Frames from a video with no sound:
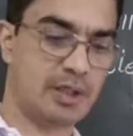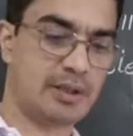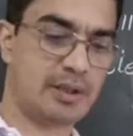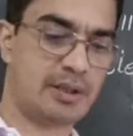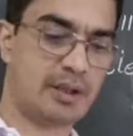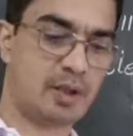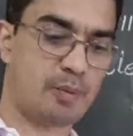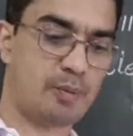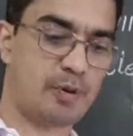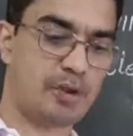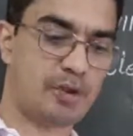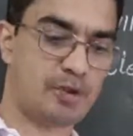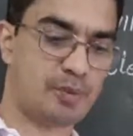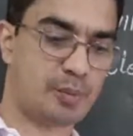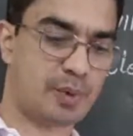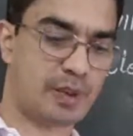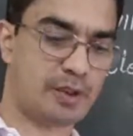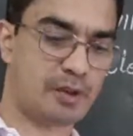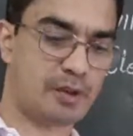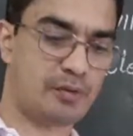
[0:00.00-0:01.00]
Then Communist
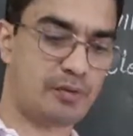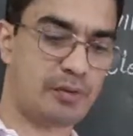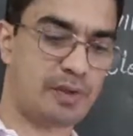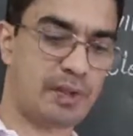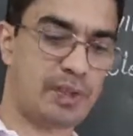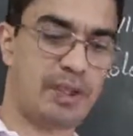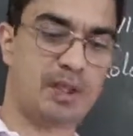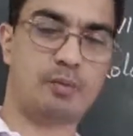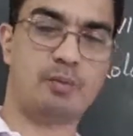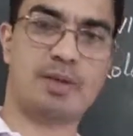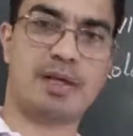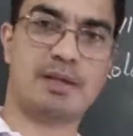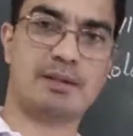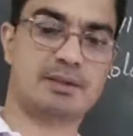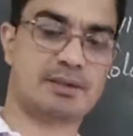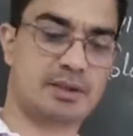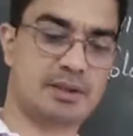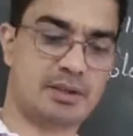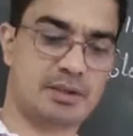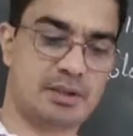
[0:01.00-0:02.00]
Party of India,
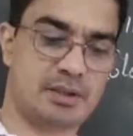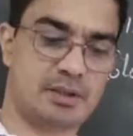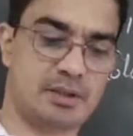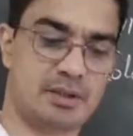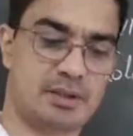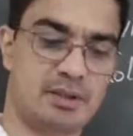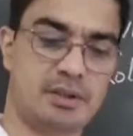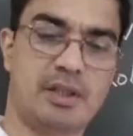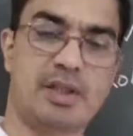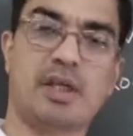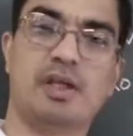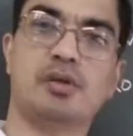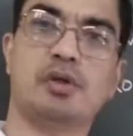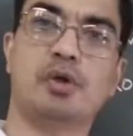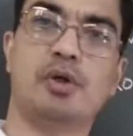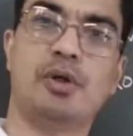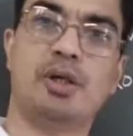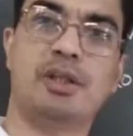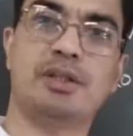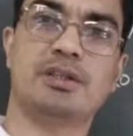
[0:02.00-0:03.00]
Marxists, they have
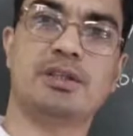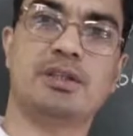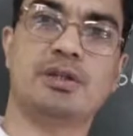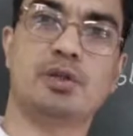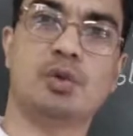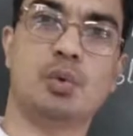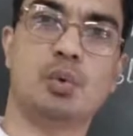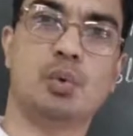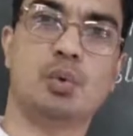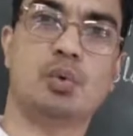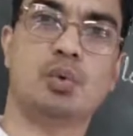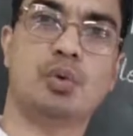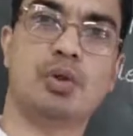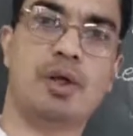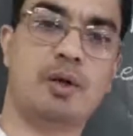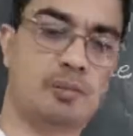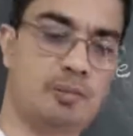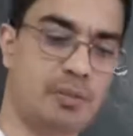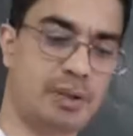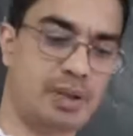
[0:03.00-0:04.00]
22
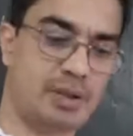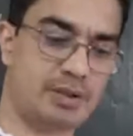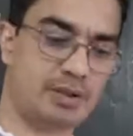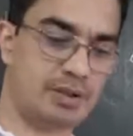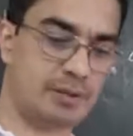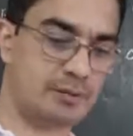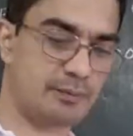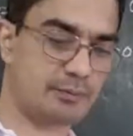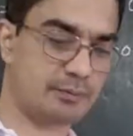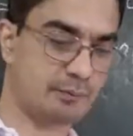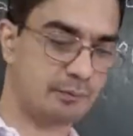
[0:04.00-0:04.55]
MPs.